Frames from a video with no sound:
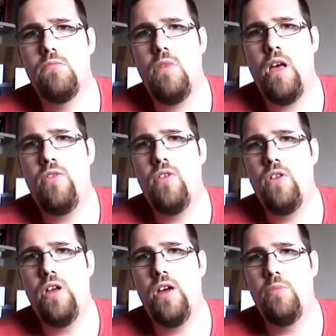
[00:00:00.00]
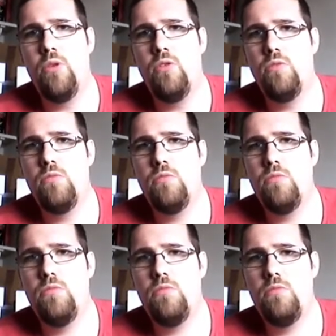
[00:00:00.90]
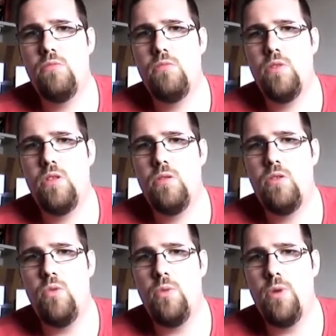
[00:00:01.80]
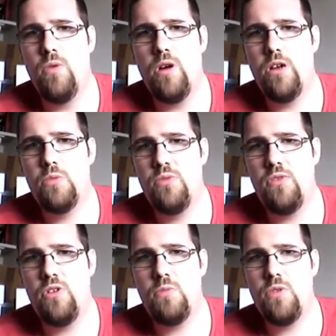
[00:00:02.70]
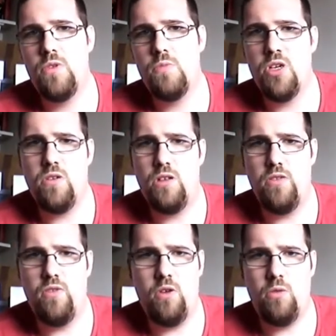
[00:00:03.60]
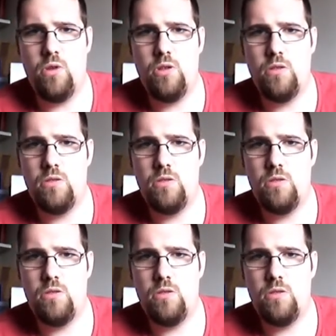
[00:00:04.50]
I thought that about Tobey Maguire's performance, especially in the third one.